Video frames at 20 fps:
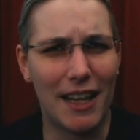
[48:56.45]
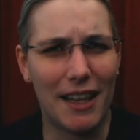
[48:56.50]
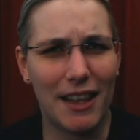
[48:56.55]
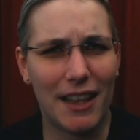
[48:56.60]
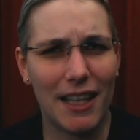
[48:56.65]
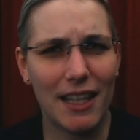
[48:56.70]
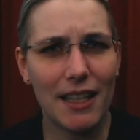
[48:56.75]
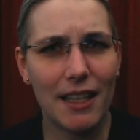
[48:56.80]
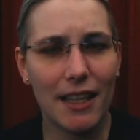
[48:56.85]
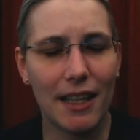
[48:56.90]
I
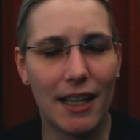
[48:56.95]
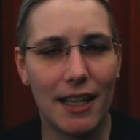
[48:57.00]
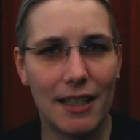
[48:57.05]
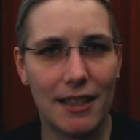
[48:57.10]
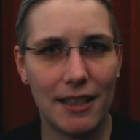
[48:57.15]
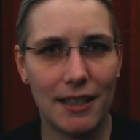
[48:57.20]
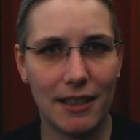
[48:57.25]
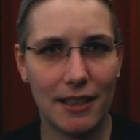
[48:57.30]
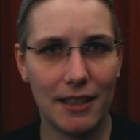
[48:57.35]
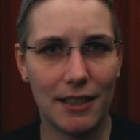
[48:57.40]
think
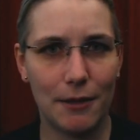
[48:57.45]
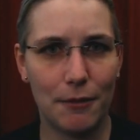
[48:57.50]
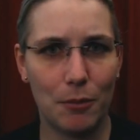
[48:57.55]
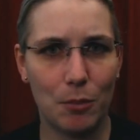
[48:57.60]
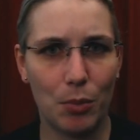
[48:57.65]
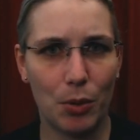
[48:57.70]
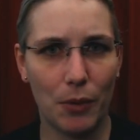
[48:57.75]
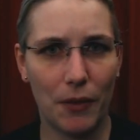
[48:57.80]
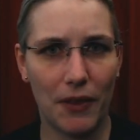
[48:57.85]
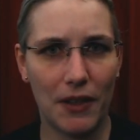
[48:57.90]
I didn't
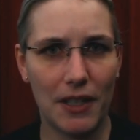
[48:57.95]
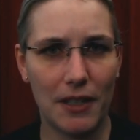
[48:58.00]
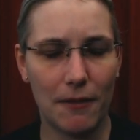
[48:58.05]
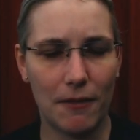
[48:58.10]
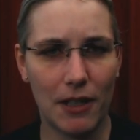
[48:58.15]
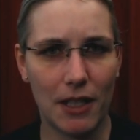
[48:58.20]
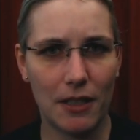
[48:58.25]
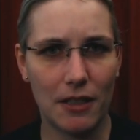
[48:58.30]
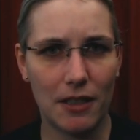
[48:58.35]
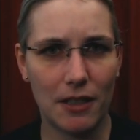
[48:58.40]
even put the
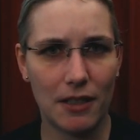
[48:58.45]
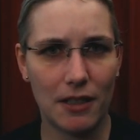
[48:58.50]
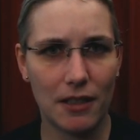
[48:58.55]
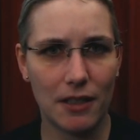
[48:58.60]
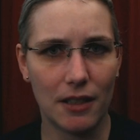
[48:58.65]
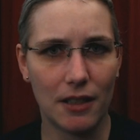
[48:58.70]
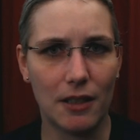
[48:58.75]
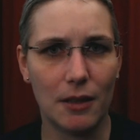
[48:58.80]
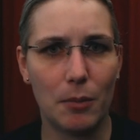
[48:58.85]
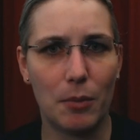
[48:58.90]

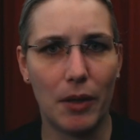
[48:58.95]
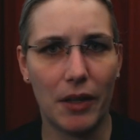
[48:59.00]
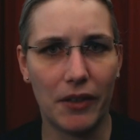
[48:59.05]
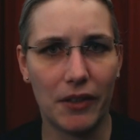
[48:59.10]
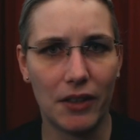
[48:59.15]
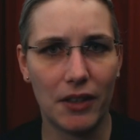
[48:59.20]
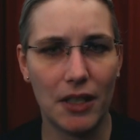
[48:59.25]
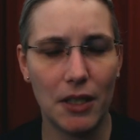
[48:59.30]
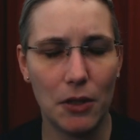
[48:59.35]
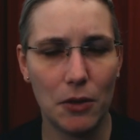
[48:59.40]
event uh,
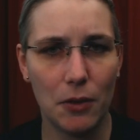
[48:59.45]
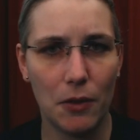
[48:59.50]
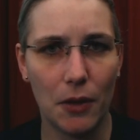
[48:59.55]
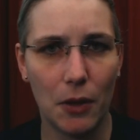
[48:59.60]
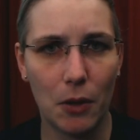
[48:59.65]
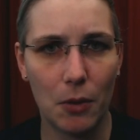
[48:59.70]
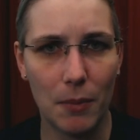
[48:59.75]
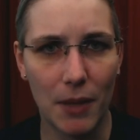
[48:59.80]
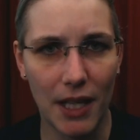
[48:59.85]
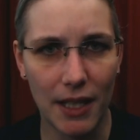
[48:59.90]
bus into
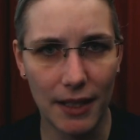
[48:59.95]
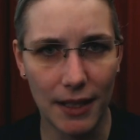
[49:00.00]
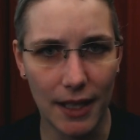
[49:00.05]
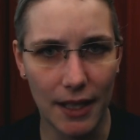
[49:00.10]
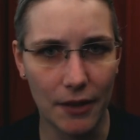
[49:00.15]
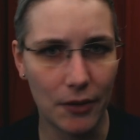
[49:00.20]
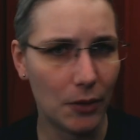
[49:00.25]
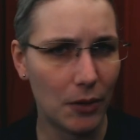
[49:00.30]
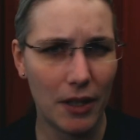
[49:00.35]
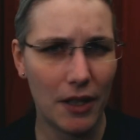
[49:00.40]
the command
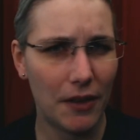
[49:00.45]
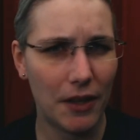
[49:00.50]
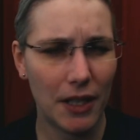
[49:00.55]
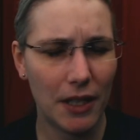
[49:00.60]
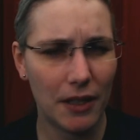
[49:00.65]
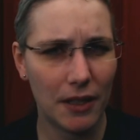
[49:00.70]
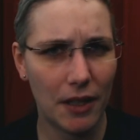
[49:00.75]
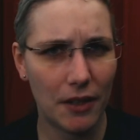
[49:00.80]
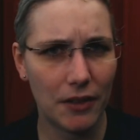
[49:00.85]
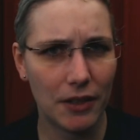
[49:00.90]
line, so I
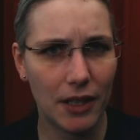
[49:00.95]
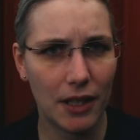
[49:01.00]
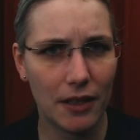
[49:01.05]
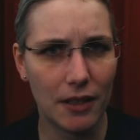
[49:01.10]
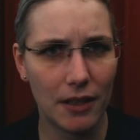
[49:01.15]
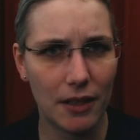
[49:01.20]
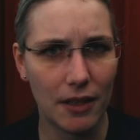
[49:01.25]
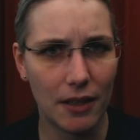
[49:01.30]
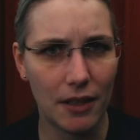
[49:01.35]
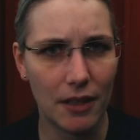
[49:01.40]
think it doesn't
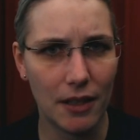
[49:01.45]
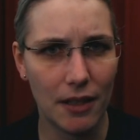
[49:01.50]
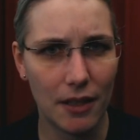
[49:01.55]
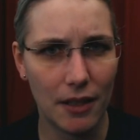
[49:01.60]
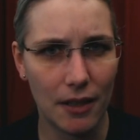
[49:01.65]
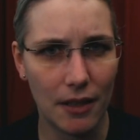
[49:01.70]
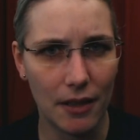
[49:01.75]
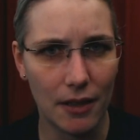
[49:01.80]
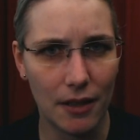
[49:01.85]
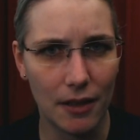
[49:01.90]
get uh, uh,